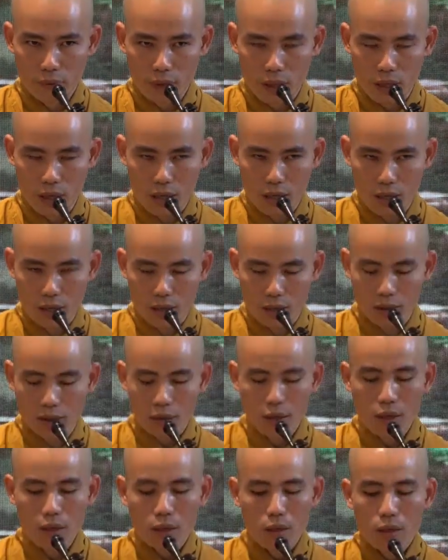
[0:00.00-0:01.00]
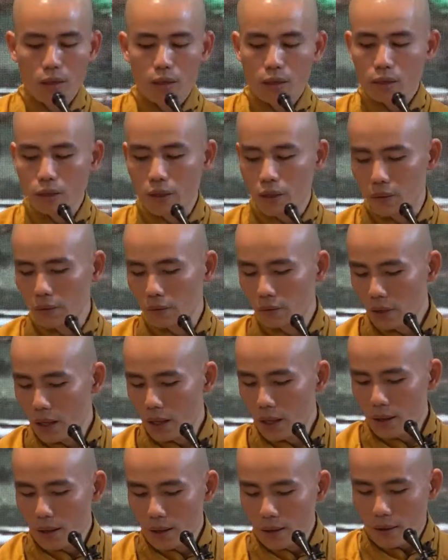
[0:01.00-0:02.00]
Ah. So,
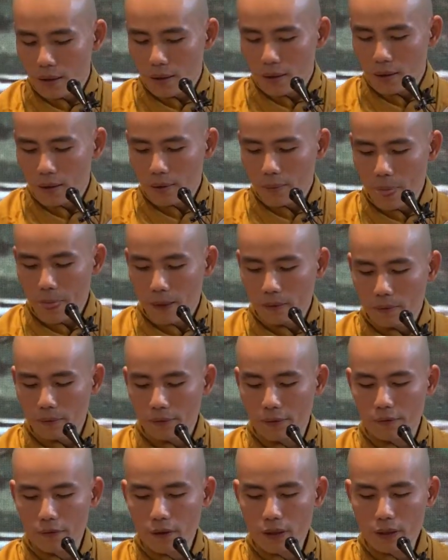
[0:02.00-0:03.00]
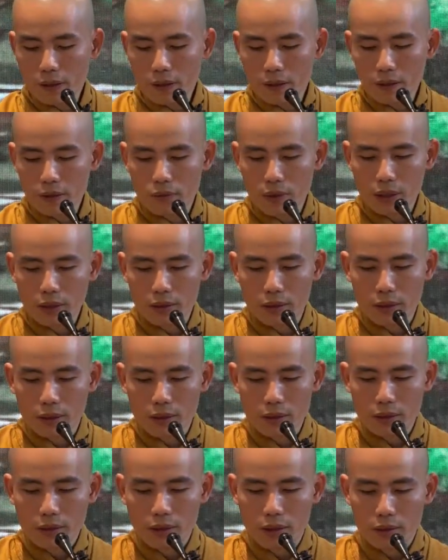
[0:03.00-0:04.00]
we firstly
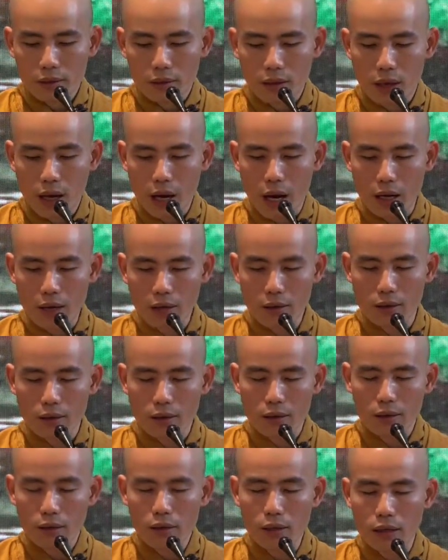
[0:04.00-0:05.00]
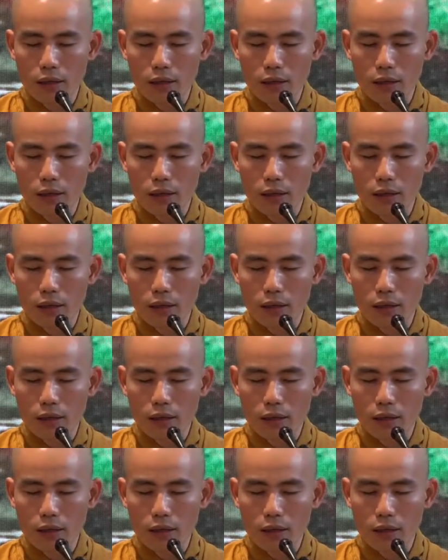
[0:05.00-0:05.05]
recognize that the anger